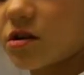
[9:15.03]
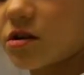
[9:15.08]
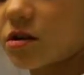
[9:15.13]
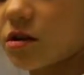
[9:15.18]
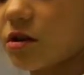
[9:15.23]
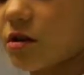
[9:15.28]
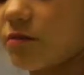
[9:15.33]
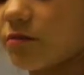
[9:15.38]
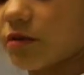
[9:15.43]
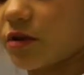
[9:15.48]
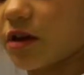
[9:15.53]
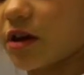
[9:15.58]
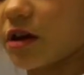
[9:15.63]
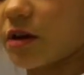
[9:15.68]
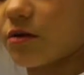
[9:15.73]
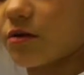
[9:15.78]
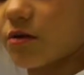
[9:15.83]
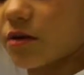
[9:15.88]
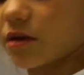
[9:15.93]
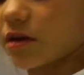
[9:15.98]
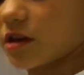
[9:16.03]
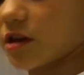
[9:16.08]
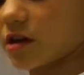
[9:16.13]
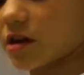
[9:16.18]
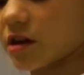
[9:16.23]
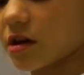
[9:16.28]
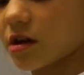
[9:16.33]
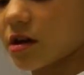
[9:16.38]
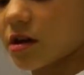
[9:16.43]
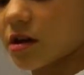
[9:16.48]
so I'm playing with
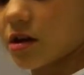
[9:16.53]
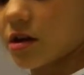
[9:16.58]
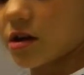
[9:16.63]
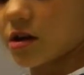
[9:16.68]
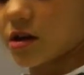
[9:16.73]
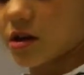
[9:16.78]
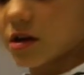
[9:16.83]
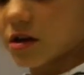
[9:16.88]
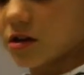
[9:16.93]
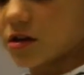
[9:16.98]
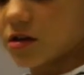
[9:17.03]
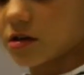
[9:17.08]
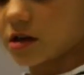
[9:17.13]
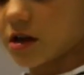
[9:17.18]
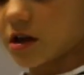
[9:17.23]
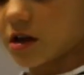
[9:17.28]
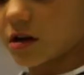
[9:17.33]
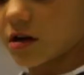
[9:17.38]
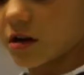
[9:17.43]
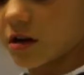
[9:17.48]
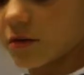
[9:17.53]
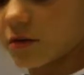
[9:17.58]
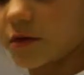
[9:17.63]
it to get it off